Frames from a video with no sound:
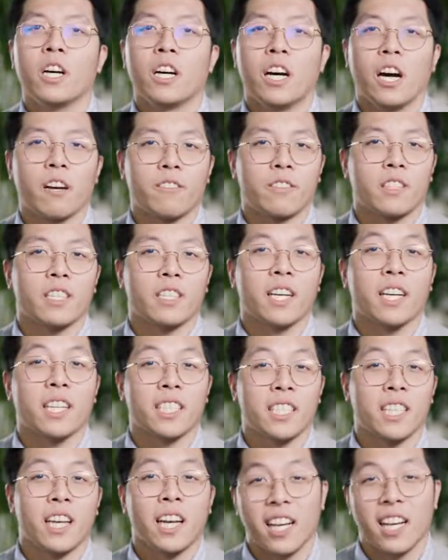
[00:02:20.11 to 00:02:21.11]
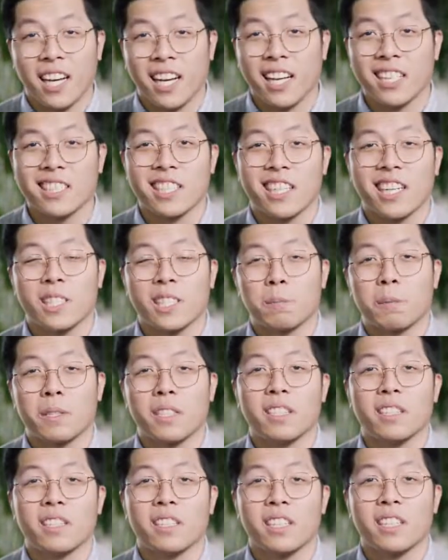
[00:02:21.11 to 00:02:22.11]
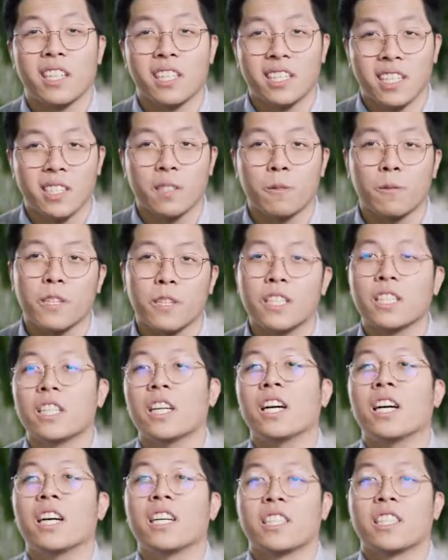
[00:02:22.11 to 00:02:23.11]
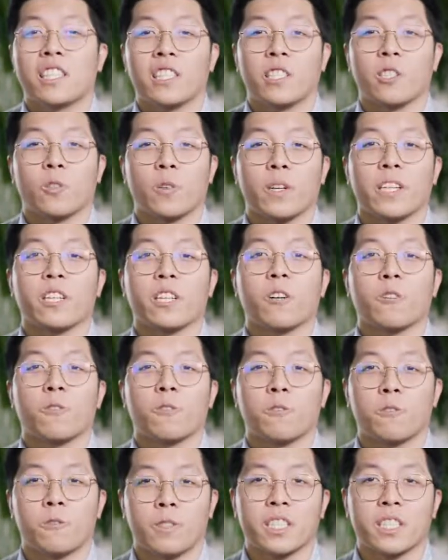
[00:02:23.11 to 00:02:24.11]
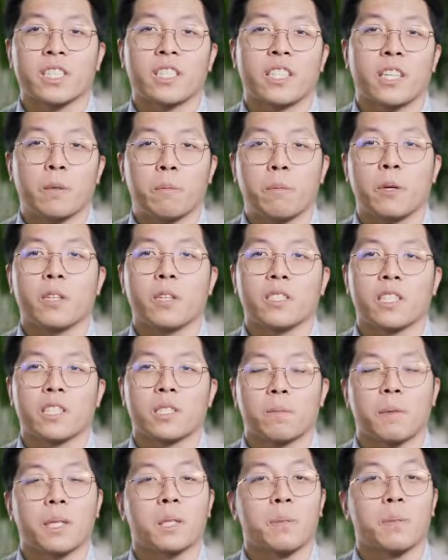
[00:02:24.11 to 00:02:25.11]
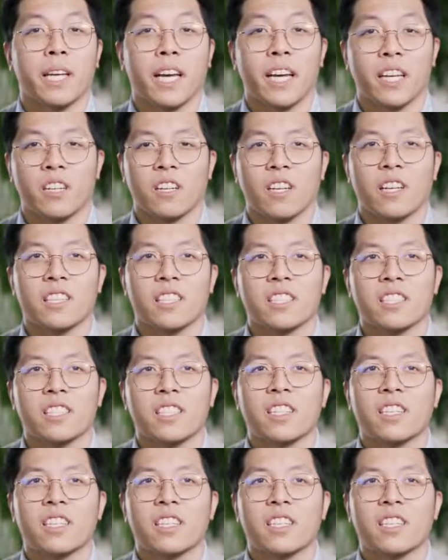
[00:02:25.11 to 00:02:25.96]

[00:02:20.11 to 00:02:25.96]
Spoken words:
After a hazard has been identified, the degree of risk it poses must be analysed.